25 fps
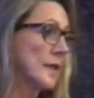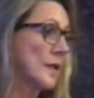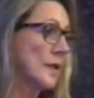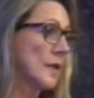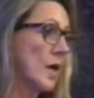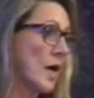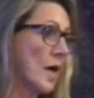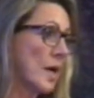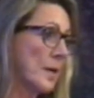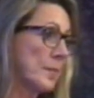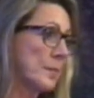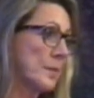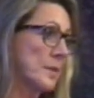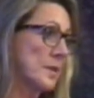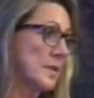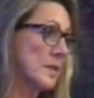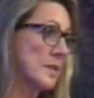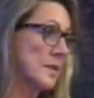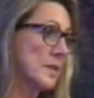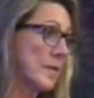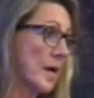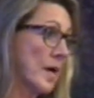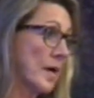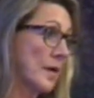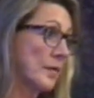a copy to
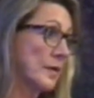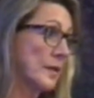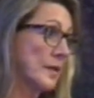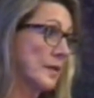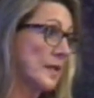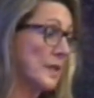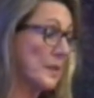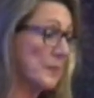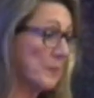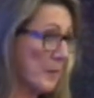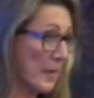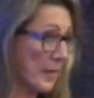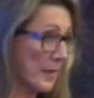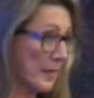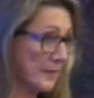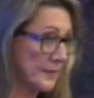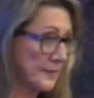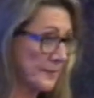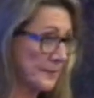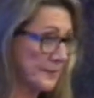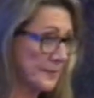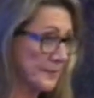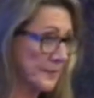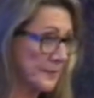Myron Ebel.